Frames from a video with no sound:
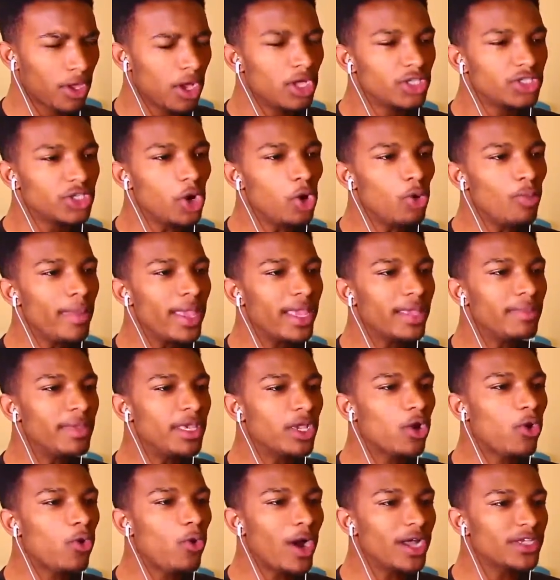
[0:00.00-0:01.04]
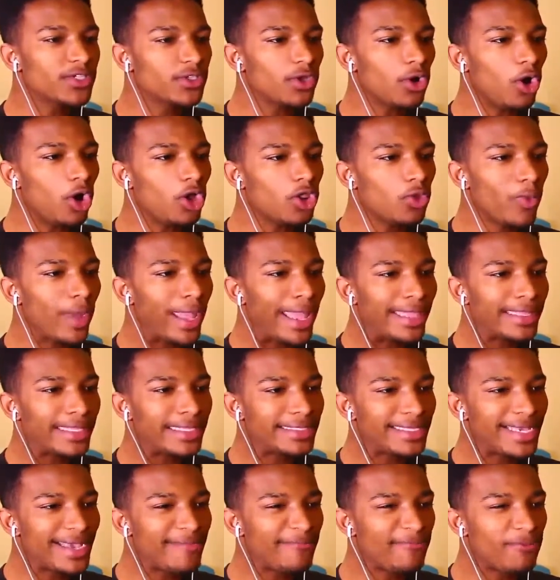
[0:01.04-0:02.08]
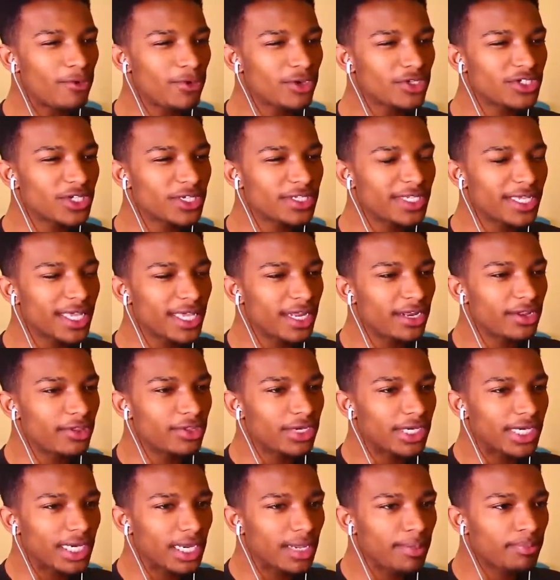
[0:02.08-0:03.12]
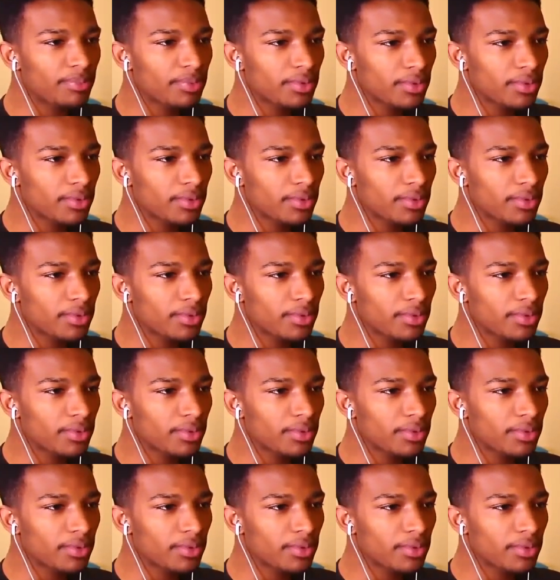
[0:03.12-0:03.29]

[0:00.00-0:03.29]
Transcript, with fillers: Don't make me quest all the way in the damn forest just to get another sheep.